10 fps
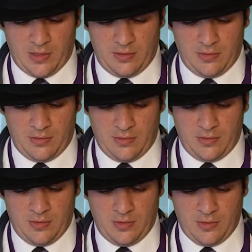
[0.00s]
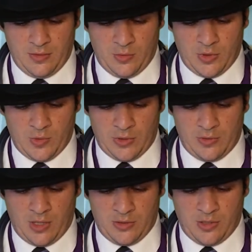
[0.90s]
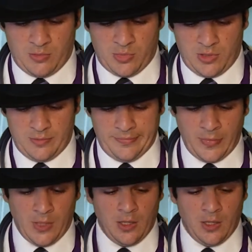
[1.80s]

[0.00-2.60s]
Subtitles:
Great. No wonder why you got dumped.